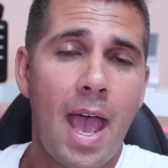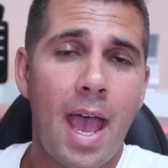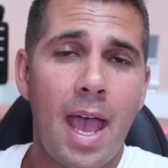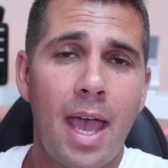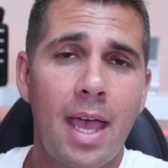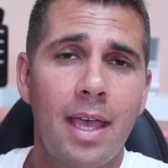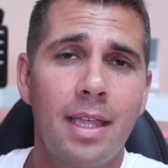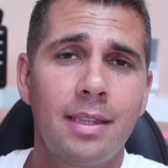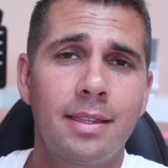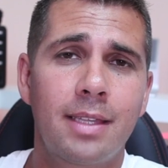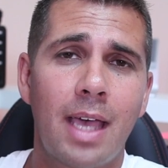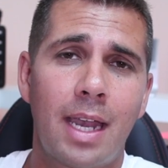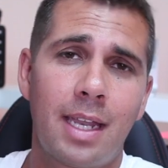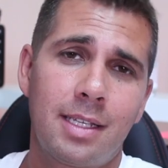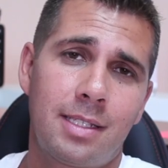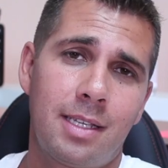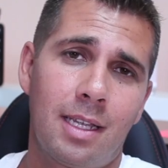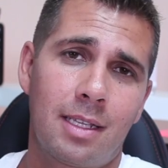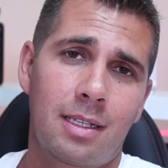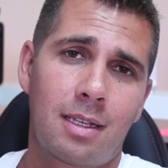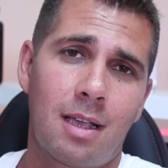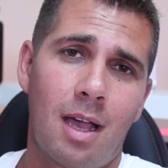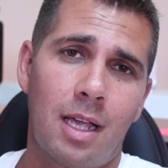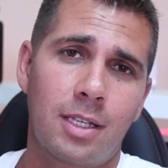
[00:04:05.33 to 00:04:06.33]
And that is
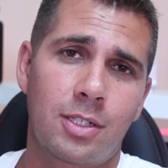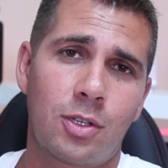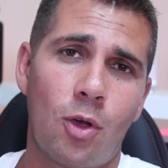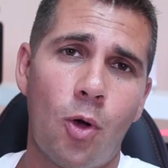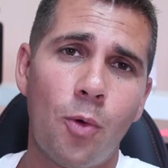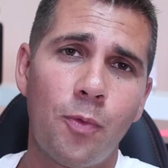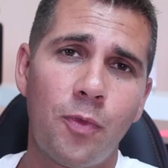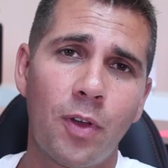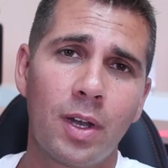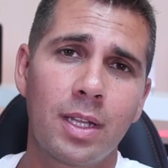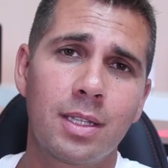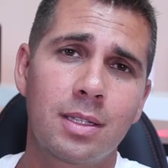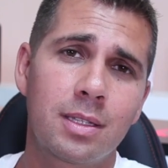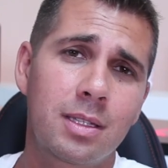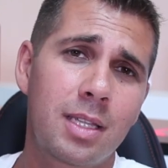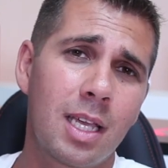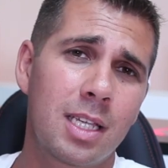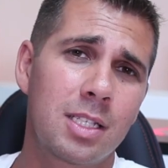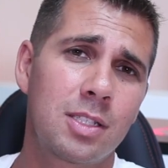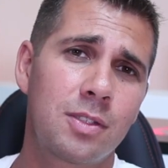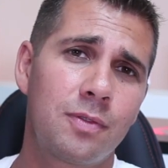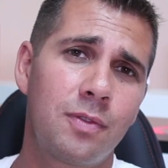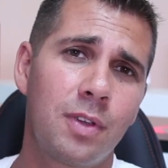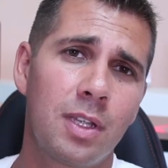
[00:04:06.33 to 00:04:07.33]
it, guys. Hopefully
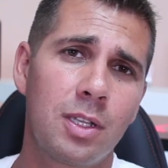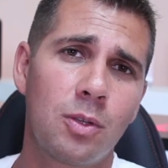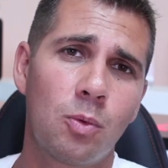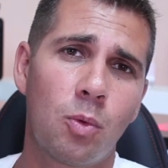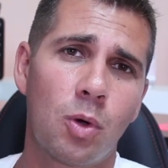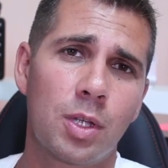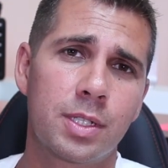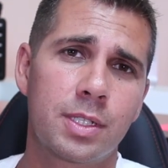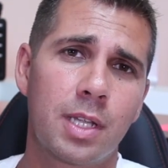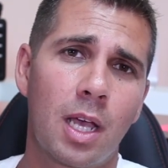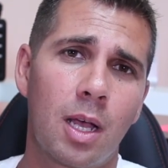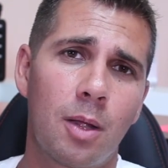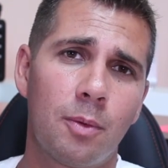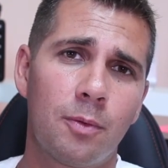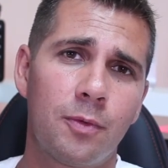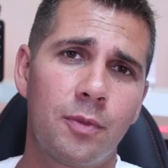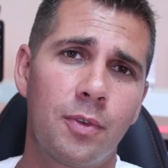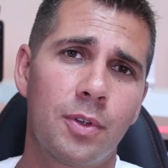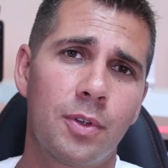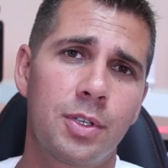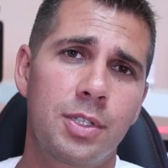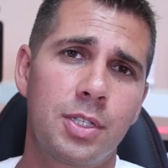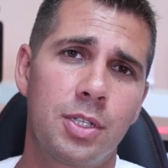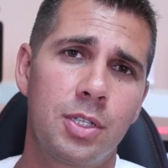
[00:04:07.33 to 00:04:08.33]
this video was
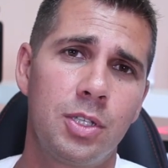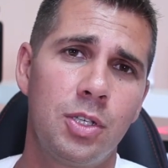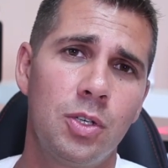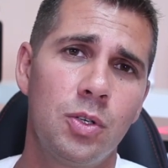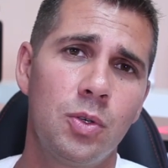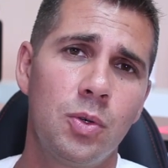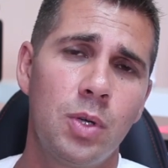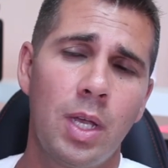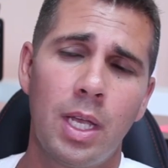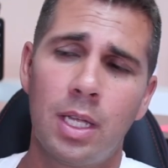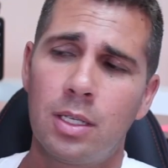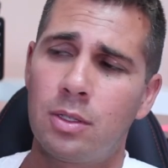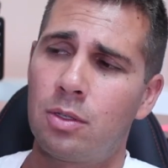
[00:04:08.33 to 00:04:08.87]
helpful to you